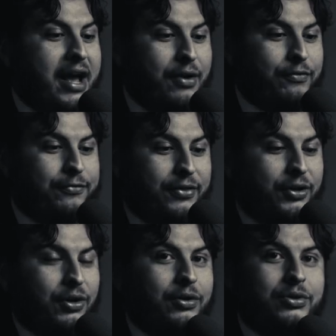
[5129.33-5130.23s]
for the
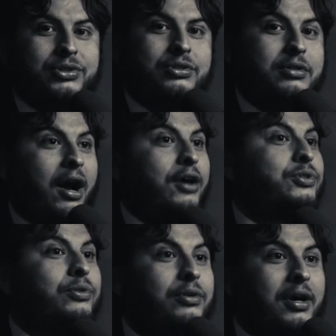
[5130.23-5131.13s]
girls,
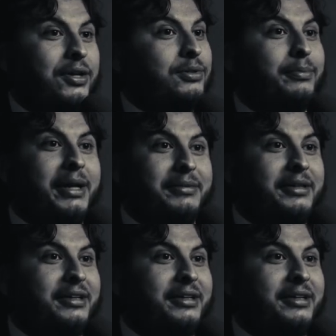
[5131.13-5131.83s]
hustle, baby.